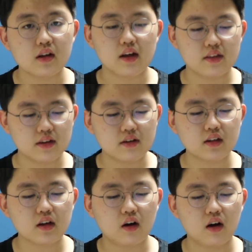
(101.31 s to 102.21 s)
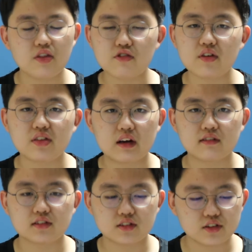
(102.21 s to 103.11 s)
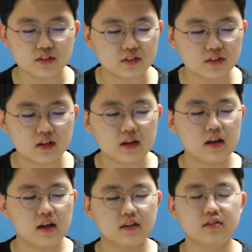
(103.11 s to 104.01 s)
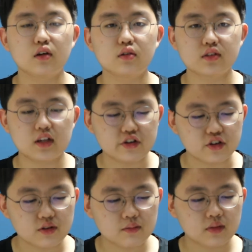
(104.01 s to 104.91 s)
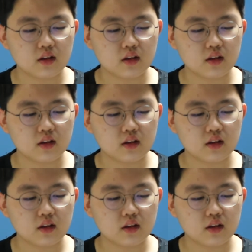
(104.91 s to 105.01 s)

and nearly 100,000 students at Seoul Station.